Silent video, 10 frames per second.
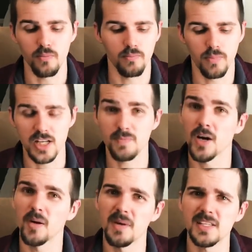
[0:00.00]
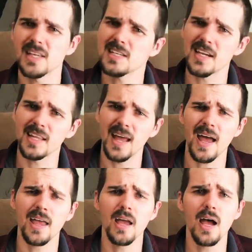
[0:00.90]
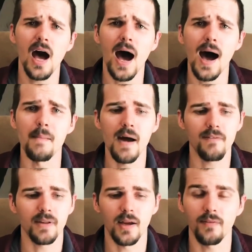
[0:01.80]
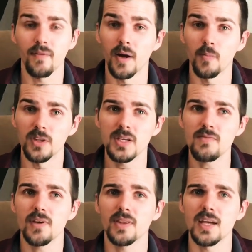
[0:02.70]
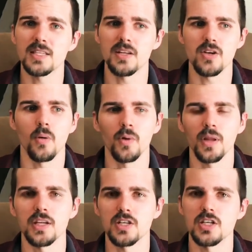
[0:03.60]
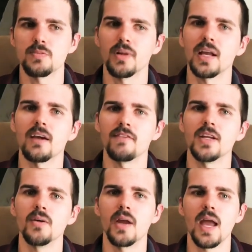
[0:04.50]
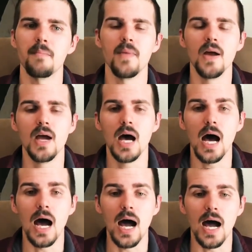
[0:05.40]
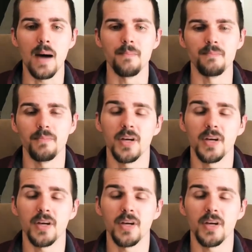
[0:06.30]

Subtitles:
experiments, things like that. Have a lot of fun with different things that don't relate to just playing a video game. But